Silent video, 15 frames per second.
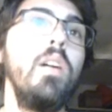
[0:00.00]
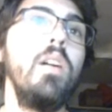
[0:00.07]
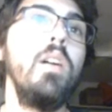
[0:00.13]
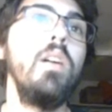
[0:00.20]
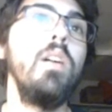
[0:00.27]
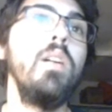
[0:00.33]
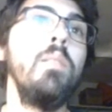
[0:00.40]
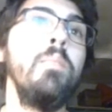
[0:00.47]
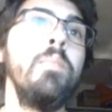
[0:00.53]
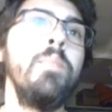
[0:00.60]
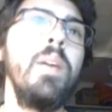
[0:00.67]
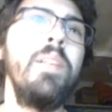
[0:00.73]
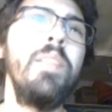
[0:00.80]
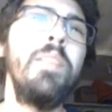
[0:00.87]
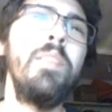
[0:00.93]
And
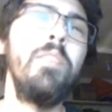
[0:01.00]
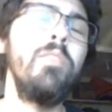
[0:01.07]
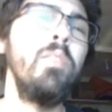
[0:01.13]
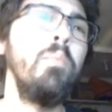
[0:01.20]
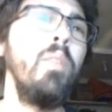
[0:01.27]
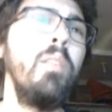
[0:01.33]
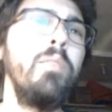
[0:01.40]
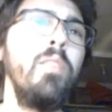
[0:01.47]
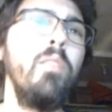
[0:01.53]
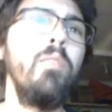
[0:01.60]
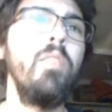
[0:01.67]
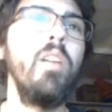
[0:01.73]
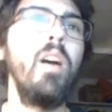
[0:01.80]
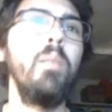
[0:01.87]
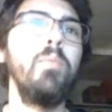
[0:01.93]
then there's some
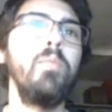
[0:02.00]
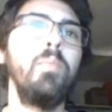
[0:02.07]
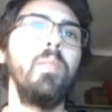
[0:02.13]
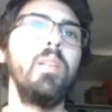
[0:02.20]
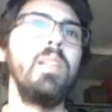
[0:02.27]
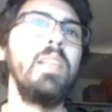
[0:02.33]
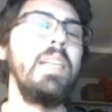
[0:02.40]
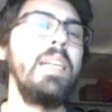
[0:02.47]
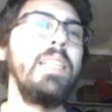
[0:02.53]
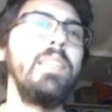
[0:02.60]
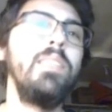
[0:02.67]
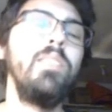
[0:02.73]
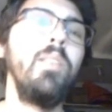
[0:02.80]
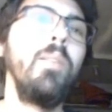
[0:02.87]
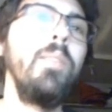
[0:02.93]
leftover NOPs, but I
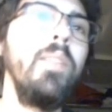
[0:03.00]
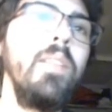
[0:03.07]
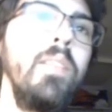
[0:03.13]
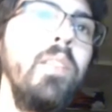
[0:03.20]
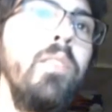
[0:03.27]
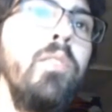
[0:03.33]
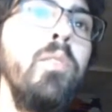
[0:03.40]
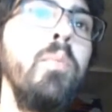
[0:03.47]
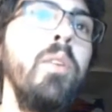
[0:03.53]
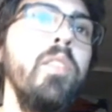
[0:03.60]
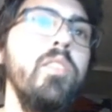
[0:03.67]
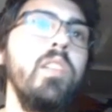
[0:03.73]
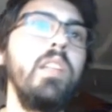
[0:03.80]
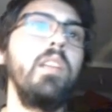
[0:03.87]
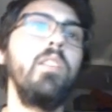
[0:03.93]
don't think they'll do
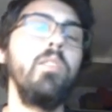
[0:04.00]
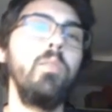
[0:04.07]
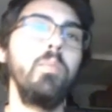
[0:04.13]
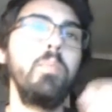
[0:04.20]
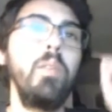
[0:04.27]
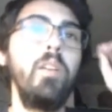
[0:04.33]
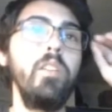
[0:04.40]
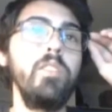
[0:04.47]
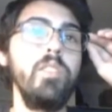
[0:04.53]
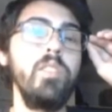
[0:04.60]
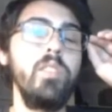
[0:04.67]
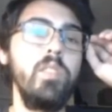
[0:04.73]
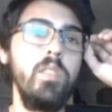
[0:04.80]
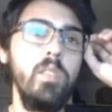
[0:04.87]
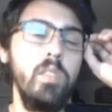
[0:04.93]
much. I think you'll probably
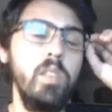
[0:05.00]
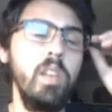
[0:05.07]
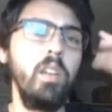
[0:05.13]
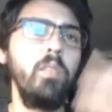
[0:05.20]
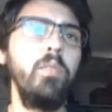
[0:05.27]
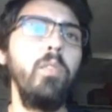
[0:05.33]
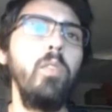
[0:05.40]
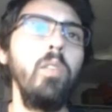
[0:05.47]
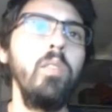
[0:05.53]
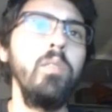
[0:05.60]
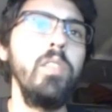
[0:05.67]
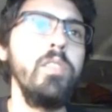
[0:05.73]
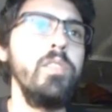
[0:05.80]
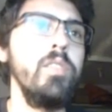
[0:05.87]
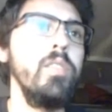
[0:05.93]
just segfault
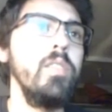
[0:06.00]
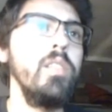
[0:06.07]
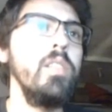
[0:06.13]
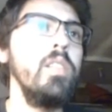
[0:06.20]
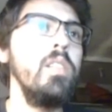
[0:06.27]
eventually.